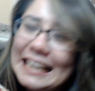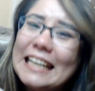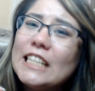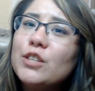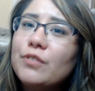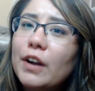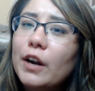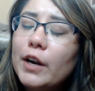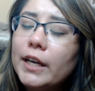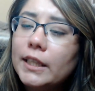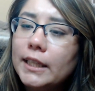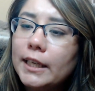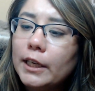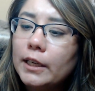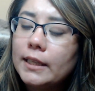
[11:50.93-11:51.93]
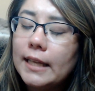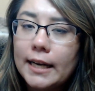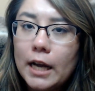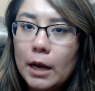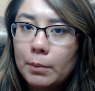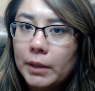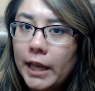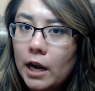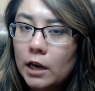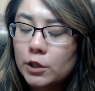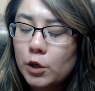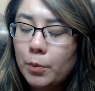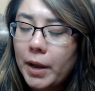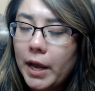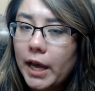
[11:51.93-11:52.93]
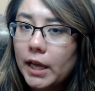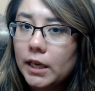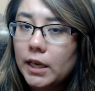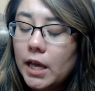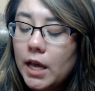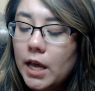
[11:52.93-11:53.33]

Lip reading: It's very clear that Emily Exarpan